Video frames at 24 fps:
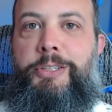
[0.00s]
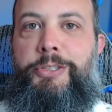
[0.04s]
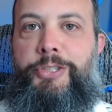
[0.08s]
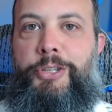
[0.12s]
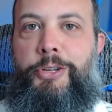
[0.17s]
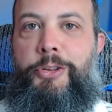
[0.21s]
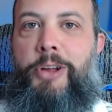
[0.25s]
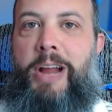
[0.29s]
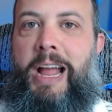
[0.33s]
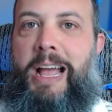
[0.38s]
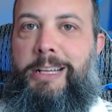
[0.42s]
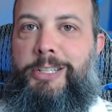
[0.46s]

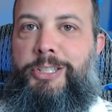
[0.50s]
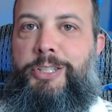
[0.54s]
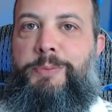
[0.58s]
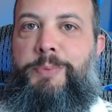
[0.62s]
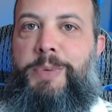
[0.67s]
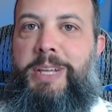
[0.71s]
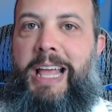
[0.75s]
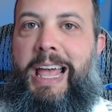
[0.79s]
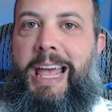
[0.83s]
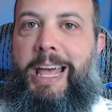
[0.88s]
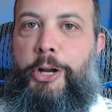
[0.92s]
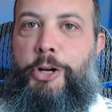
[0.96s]
so there has to
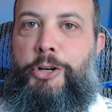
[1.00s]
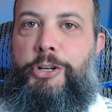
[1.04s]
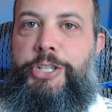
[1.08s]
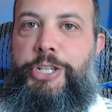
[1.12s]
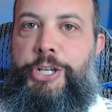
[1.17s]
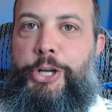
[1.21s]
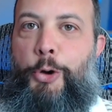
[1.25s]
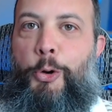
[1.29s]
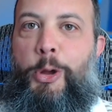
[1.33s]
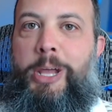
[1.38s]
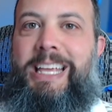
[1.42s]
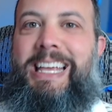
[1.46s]
be
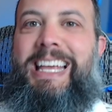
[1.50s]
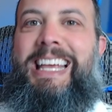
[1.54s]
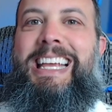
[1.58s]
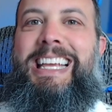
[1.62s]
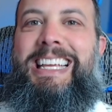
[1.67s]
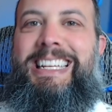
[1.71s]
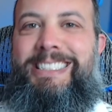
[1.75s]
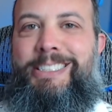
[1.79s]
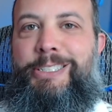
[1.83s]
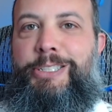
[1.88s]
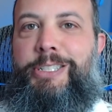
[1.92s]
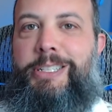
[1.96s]
energy going
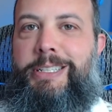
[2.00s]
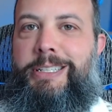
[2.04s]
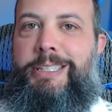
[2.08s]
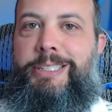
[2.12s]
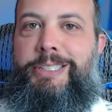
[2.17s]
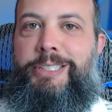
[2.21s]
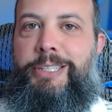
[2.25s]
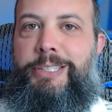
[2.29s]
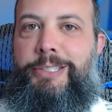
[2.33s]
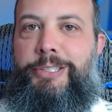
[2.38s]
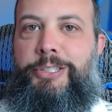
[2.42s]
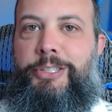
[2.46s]
into the
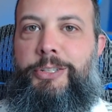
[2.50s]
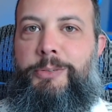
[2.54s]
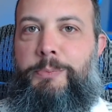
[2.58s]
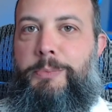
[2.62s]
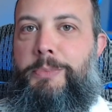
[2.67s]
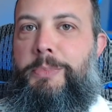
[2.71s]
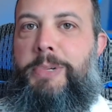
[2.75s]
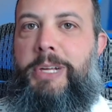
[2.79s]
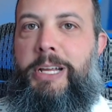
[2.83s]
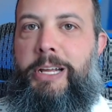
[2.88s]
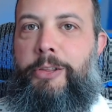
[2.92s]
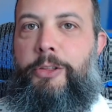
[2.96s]

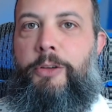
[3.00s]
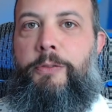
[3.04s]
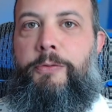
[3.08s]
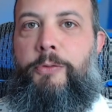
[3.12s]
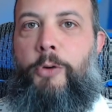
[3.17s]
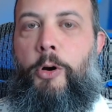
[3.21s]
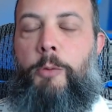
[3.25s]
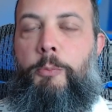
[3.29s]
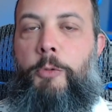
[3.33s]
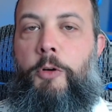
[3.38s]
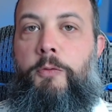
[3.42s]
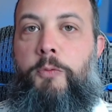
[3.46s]
system in the
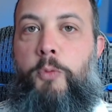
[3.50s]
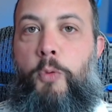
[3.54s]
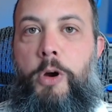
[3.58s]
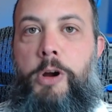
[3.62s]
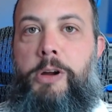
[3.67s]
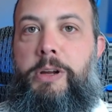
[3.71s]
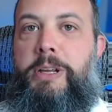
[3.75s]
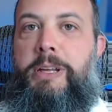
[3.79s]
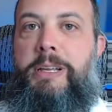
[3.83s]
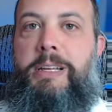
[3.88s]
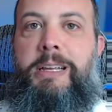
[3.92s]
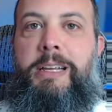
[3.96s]
form of
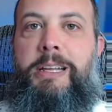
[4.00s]
work,